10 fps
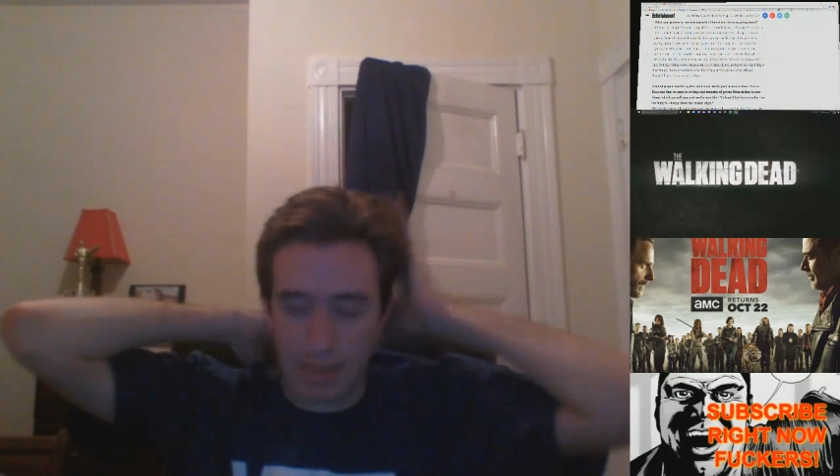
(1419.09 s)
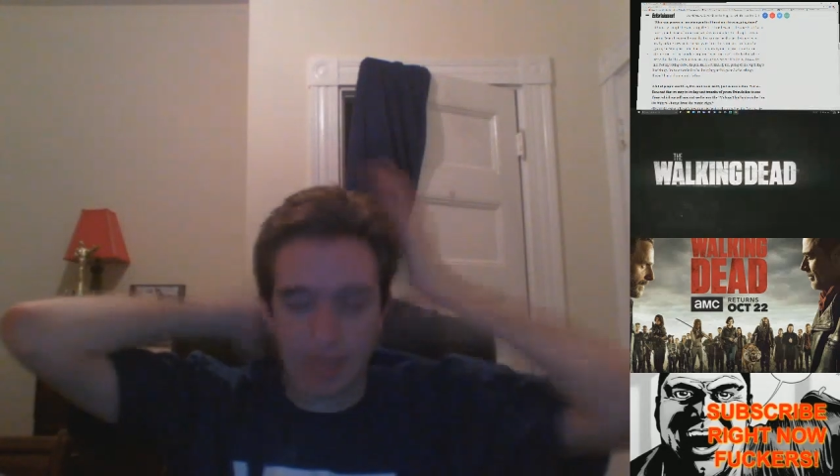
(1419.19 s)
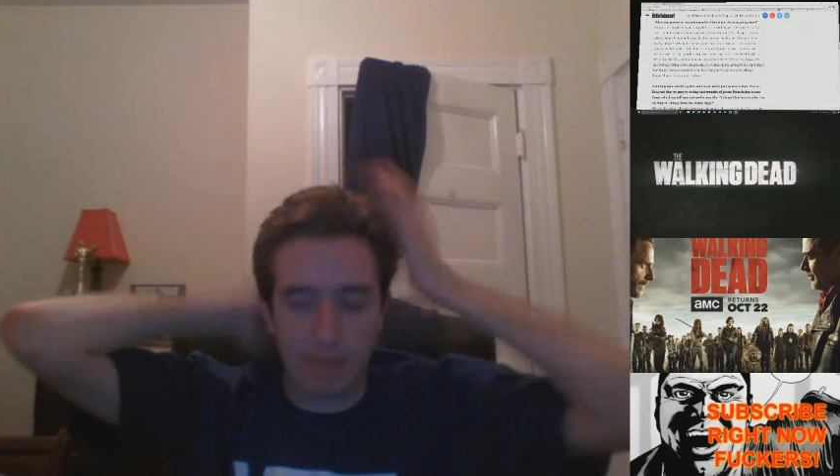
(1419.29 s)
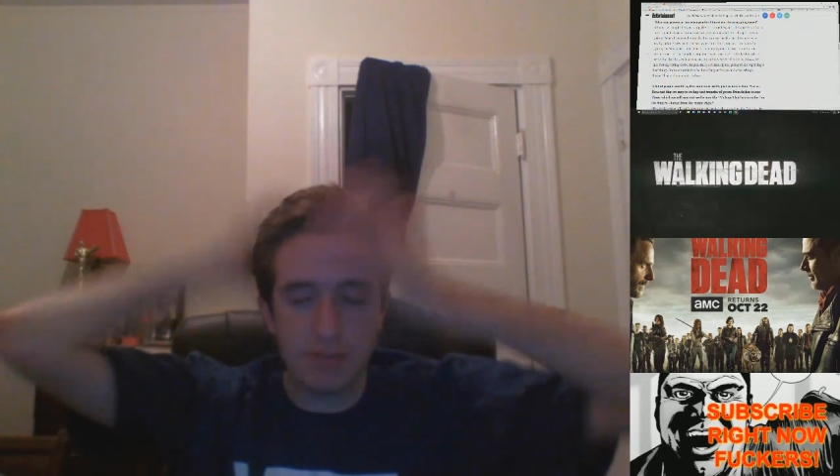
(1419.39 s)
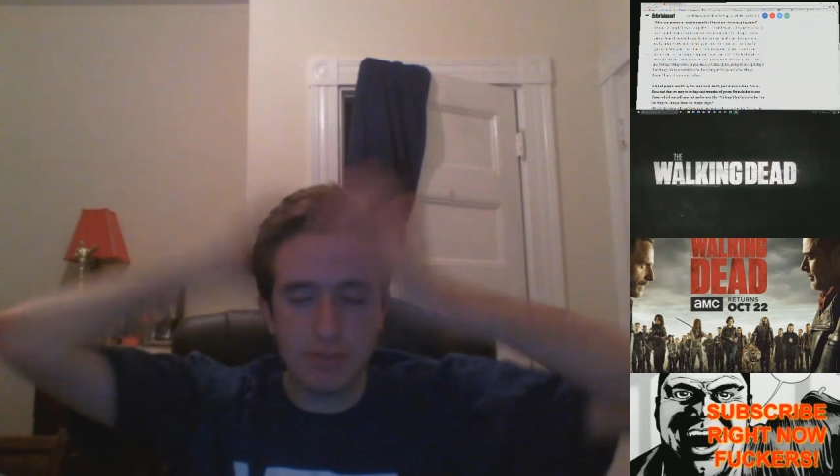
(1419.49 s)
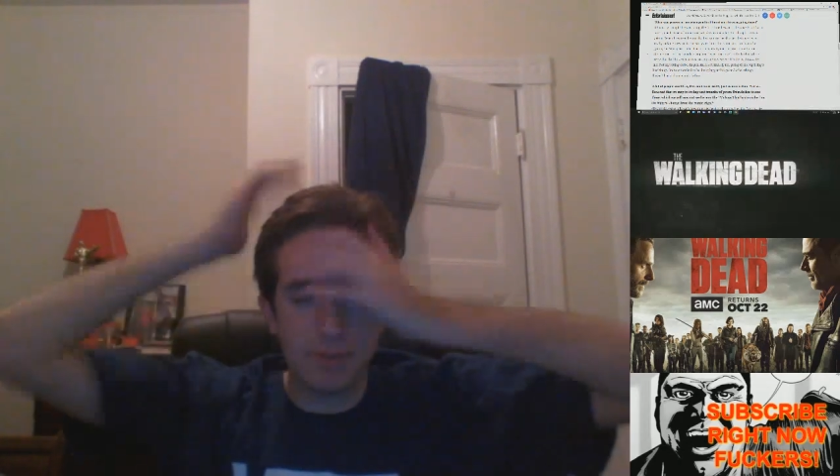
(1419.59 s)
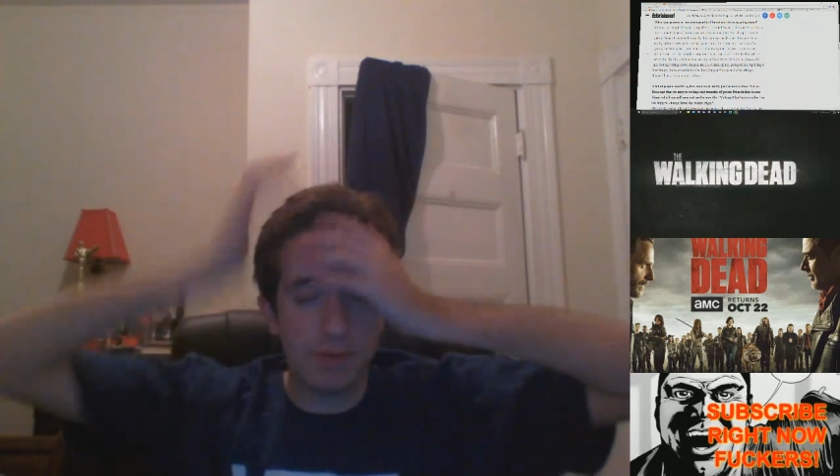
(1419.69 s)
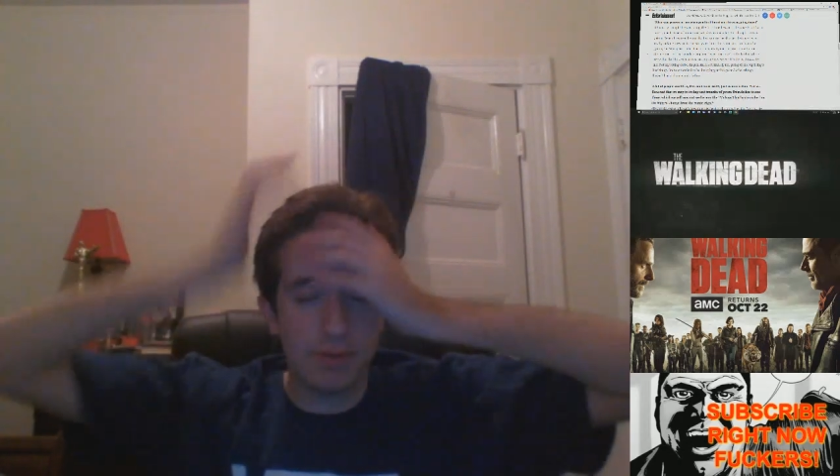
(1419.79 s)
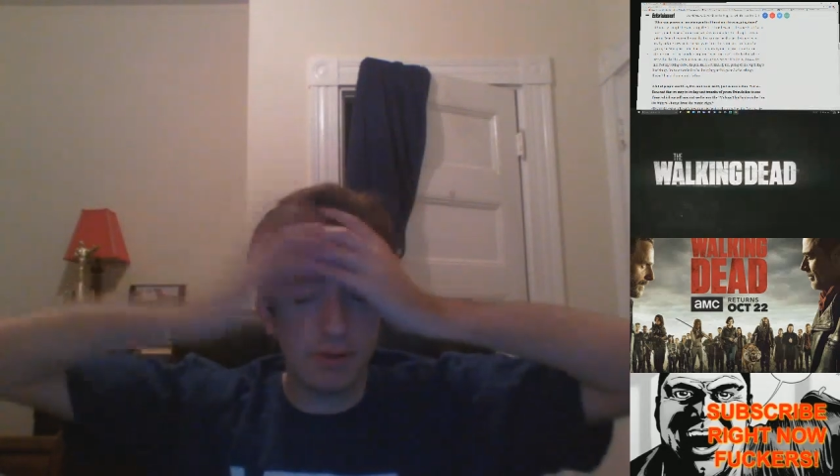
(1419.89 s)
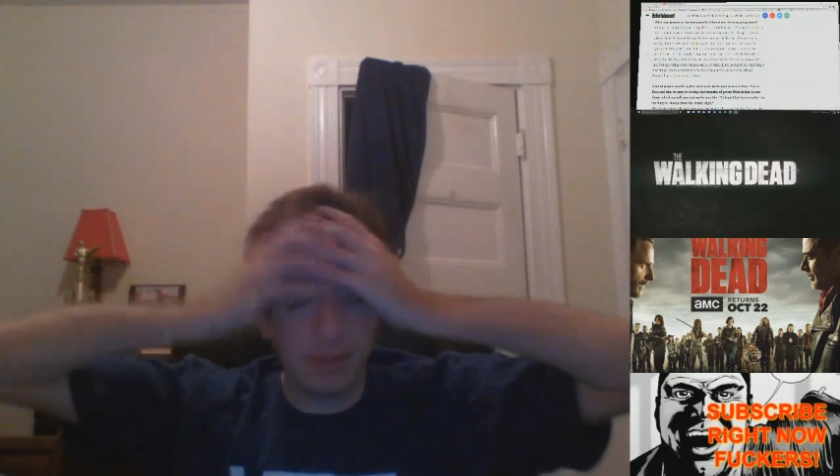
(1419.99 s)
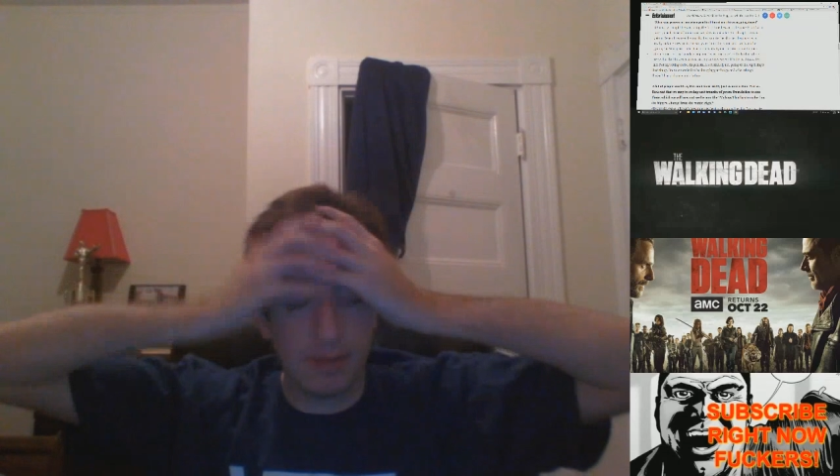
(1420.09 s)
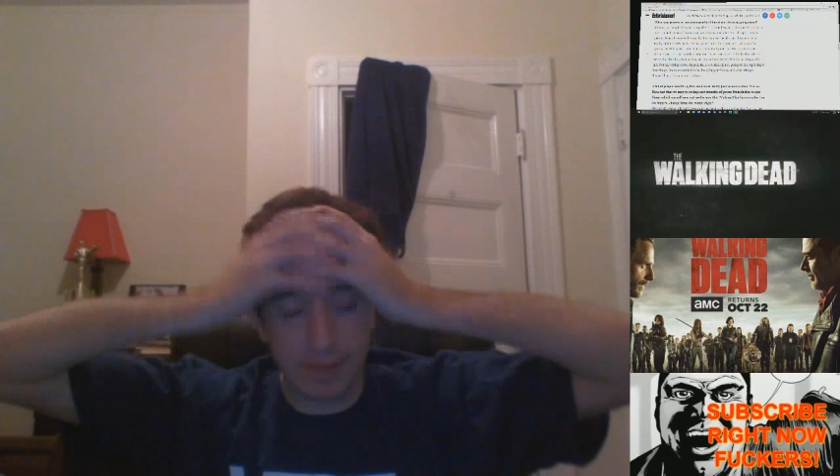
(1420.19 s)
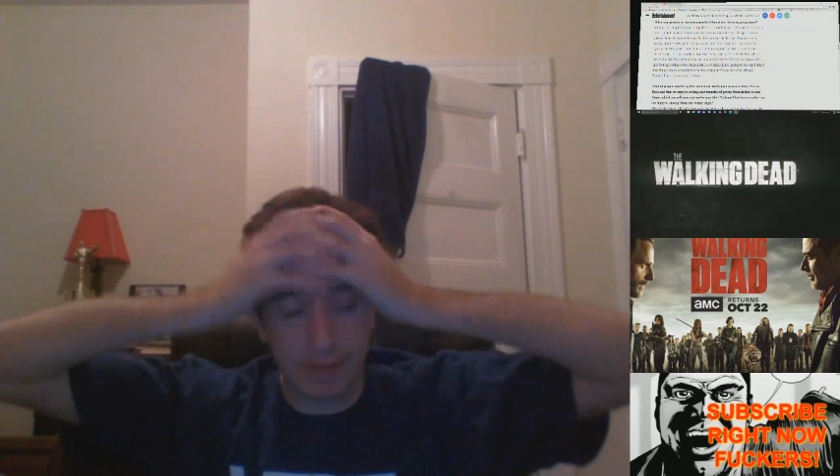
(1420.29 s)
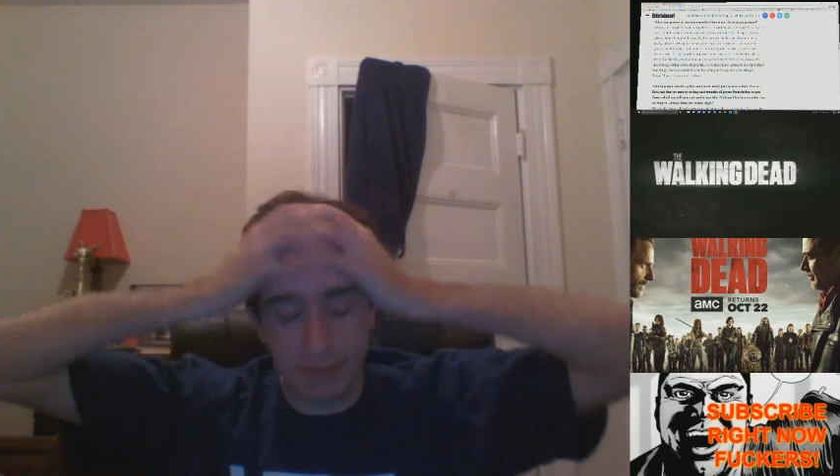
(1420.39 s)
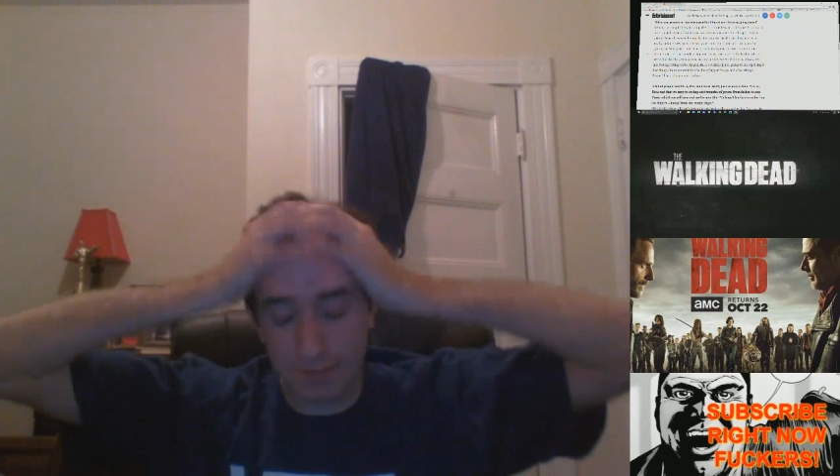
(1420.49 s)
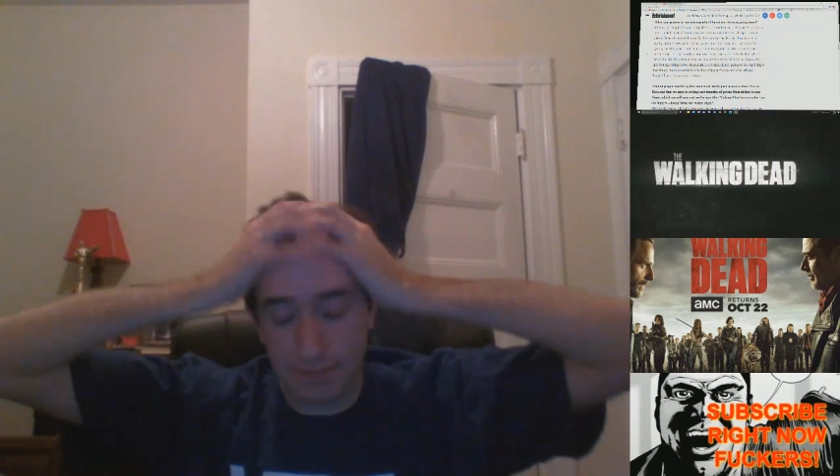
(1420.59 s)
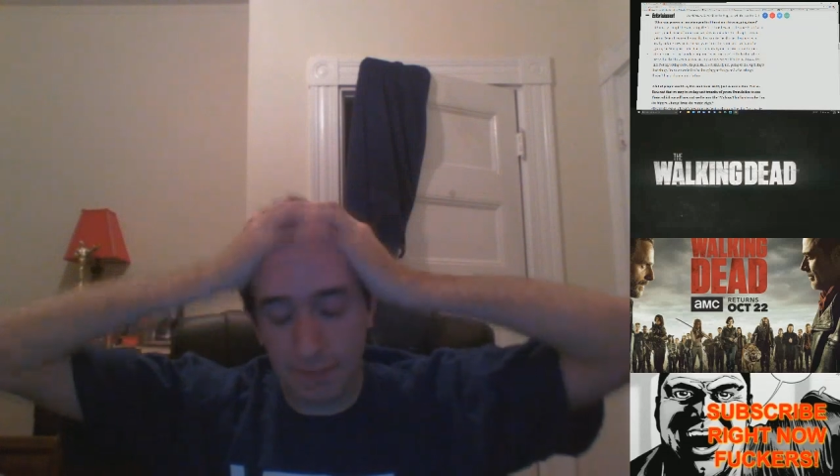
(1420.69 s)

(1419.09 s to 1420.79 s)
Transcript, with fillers: how would you pull it off? Like,